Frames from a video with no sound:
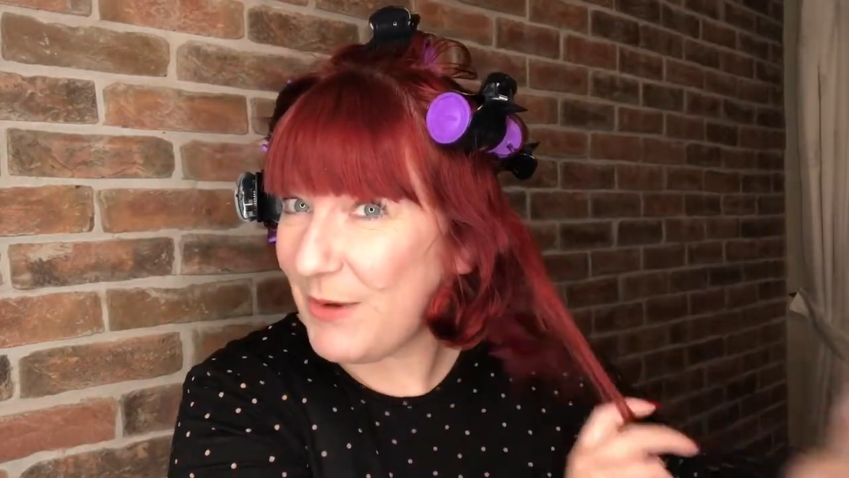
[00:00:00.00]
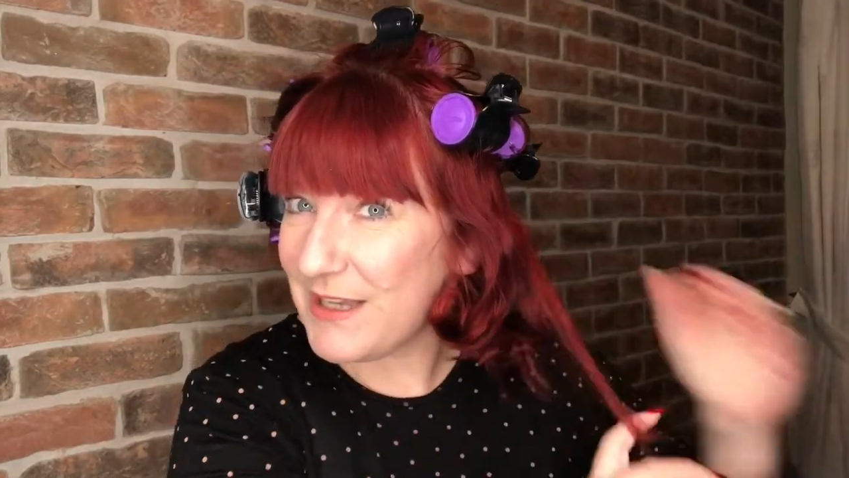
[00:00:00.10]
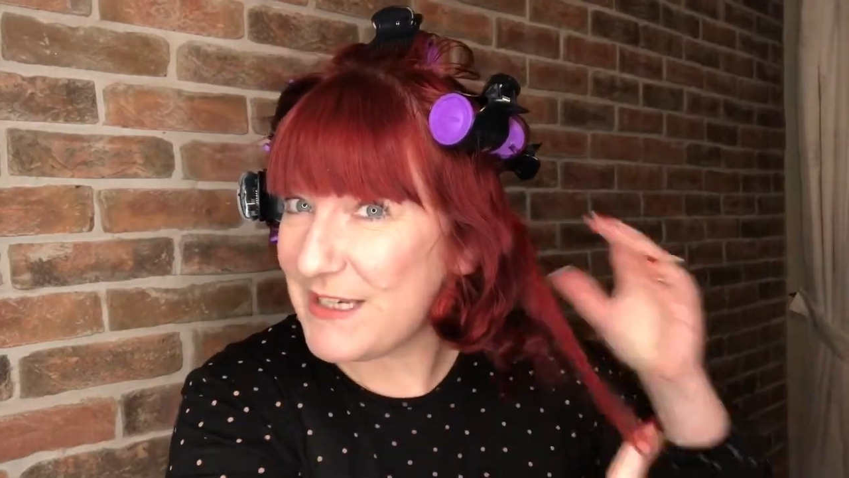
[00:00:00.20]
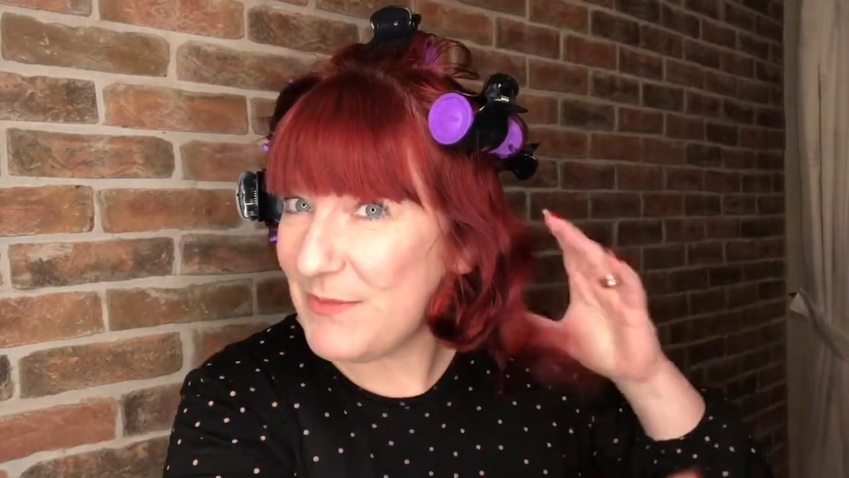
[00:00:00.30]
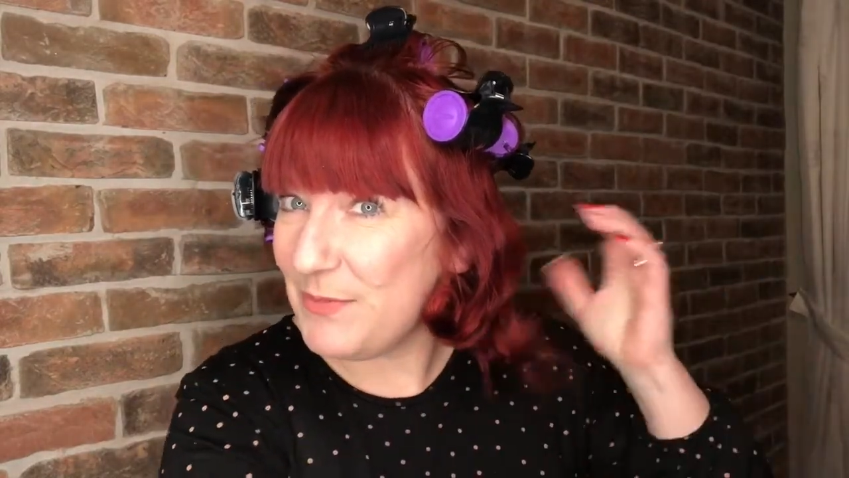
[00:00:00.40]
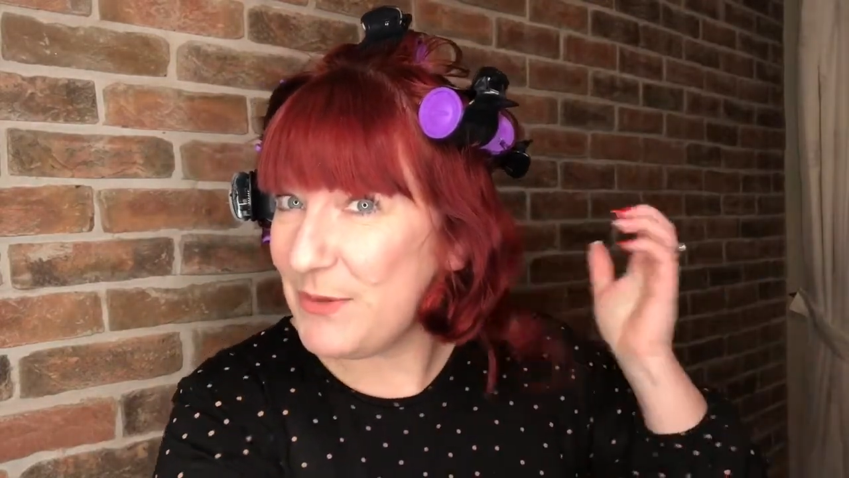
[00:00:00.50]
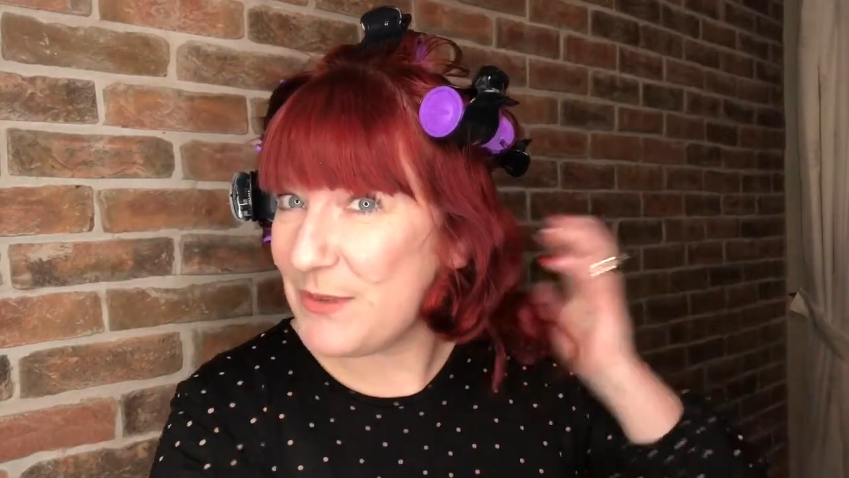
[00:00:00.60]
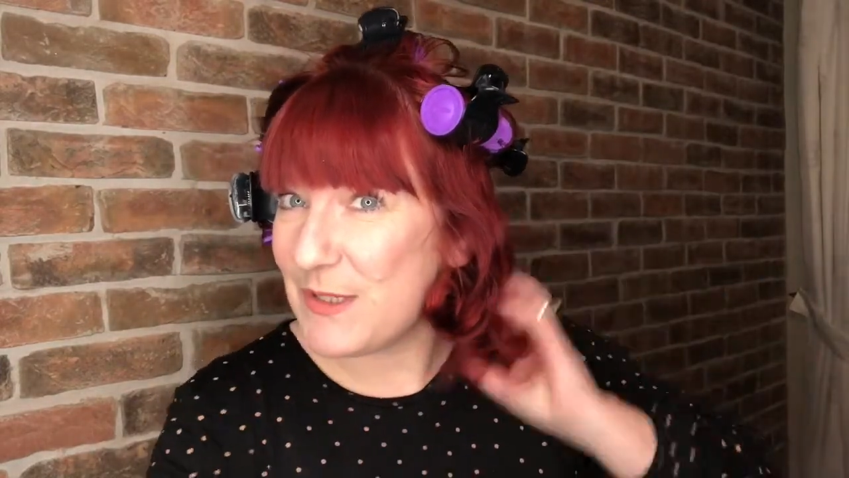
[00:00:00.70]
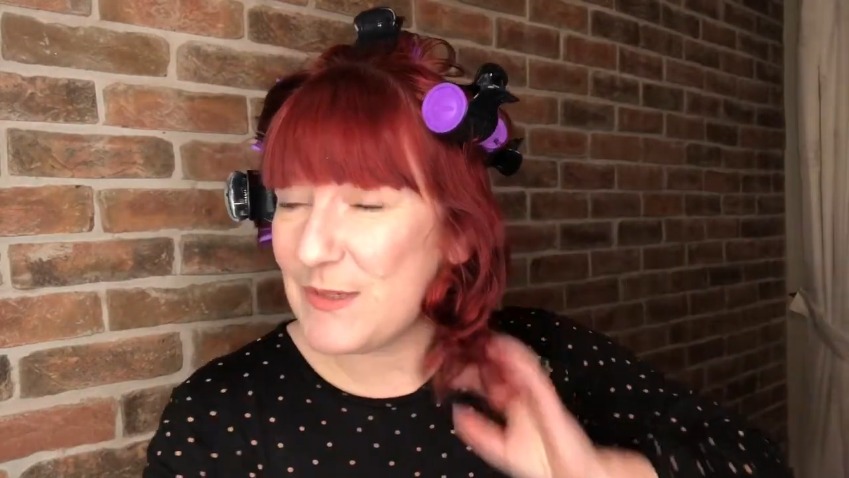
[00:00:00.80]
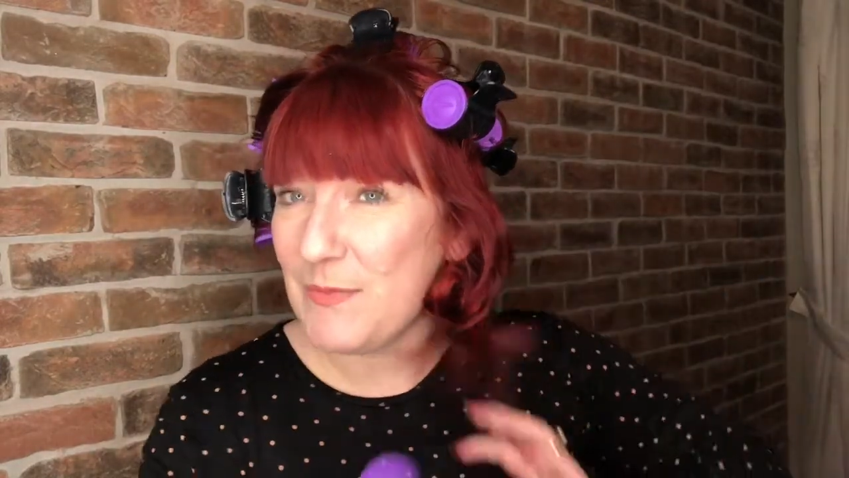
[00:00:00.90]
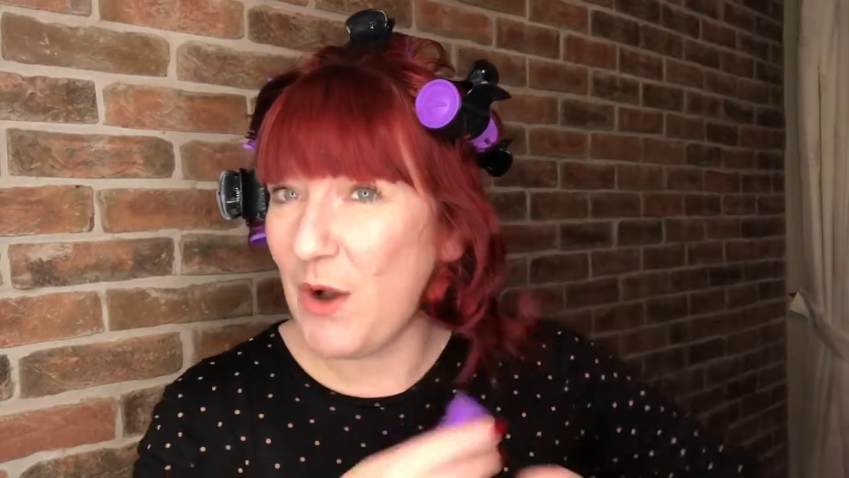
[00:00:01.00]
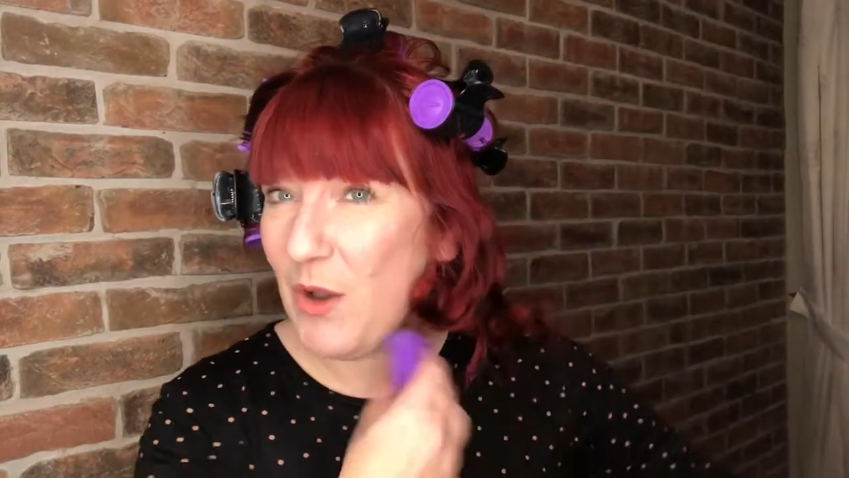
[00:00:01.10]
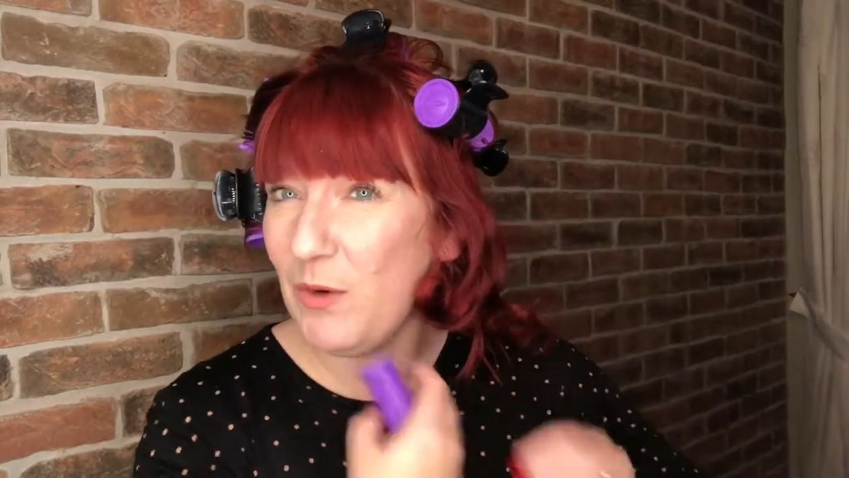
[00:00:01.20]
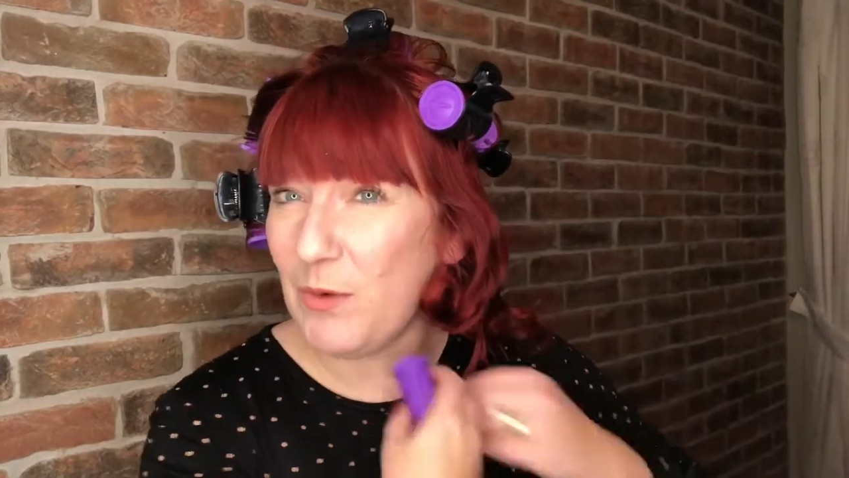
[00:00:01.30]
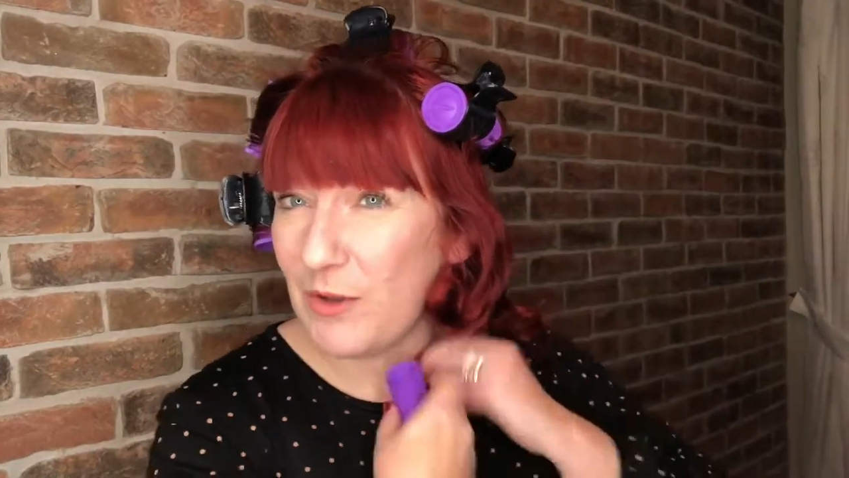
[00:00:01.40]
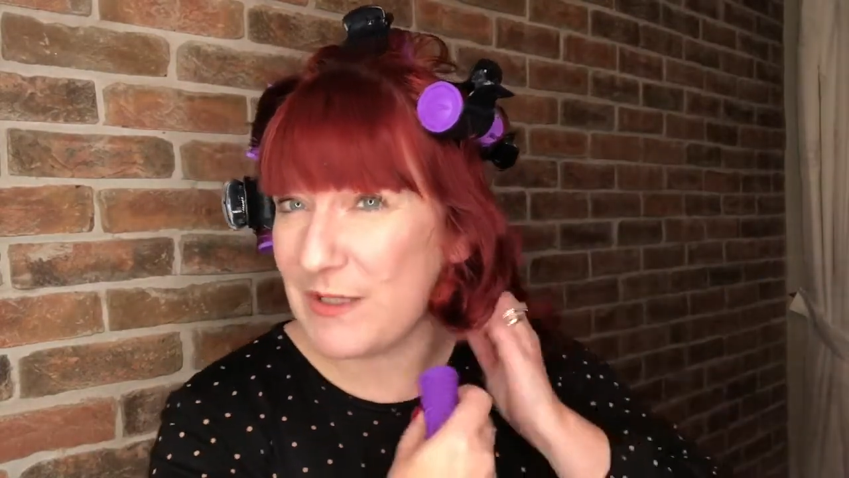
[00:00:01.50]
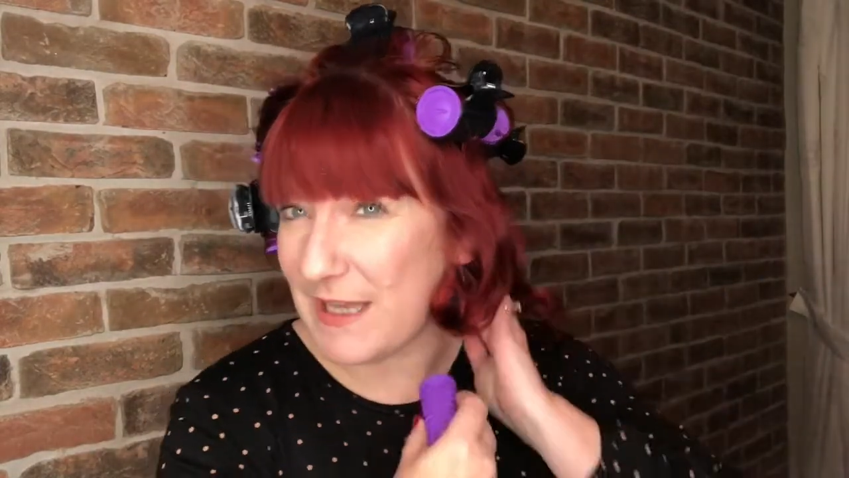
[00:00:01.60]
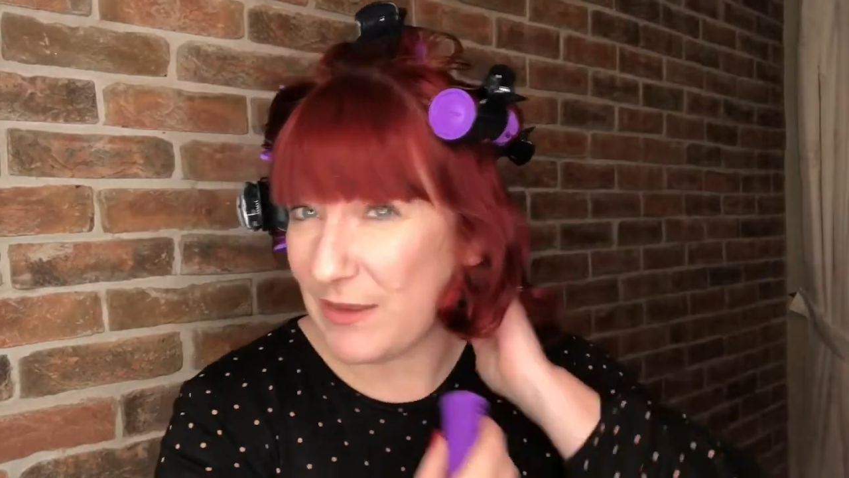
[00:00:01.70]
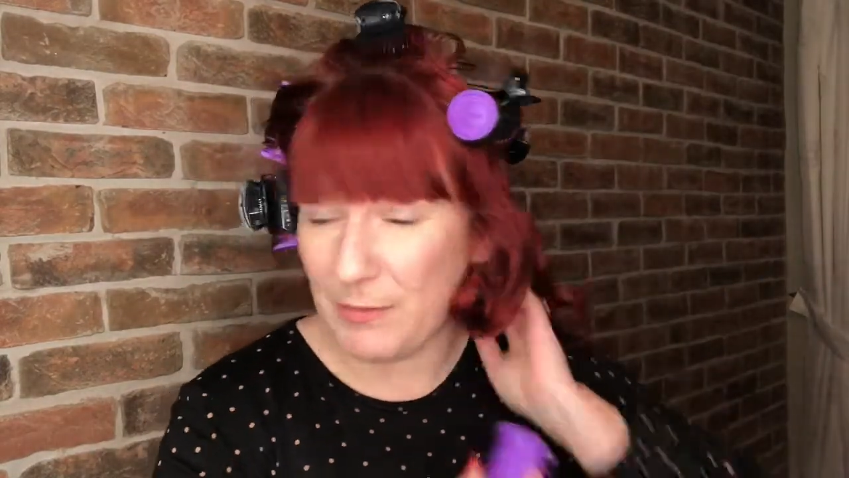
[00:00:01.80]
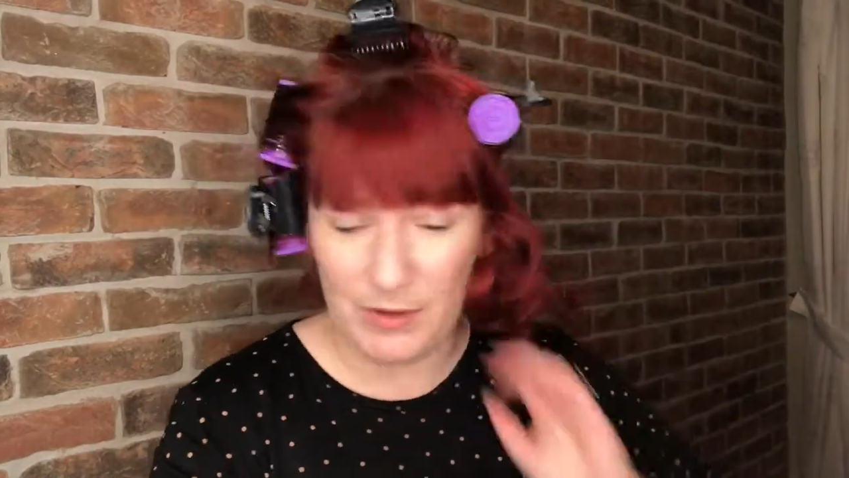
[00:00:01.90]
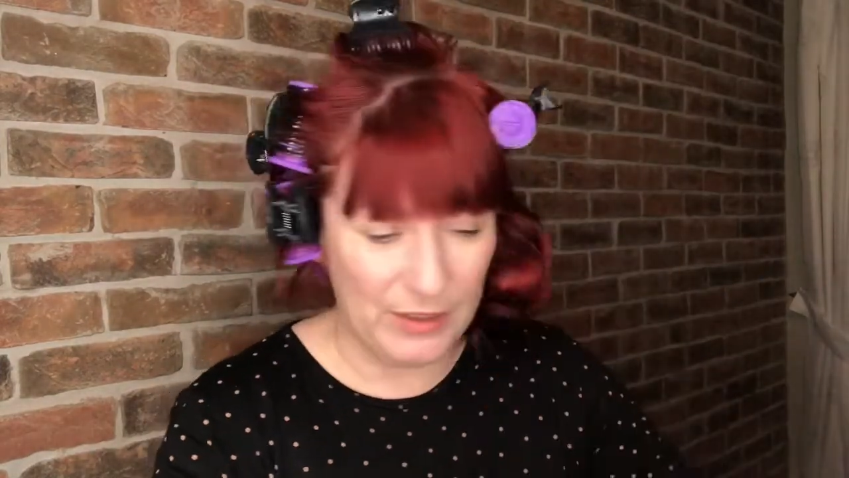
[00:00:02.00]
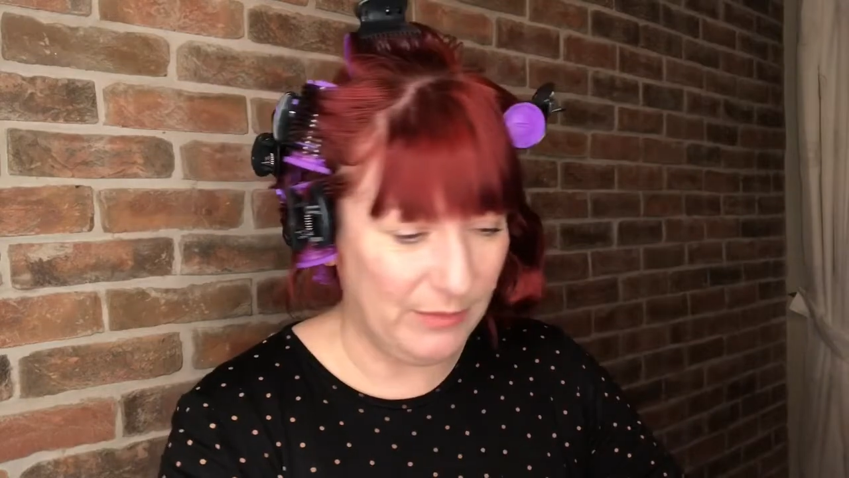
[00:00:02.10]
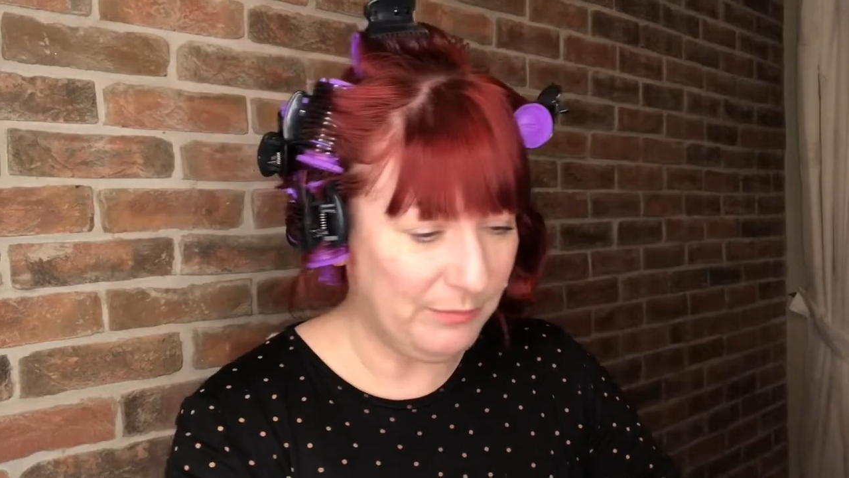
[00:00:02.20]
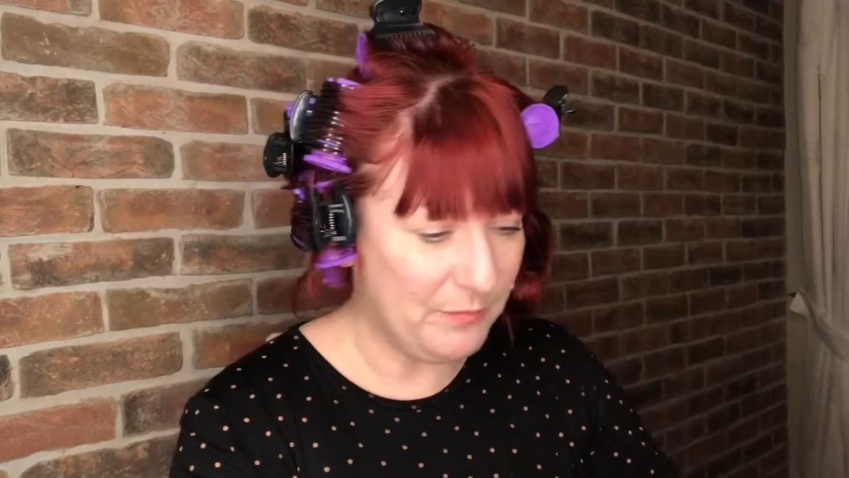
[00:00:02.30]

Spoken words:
I did put smaller ones at the bottom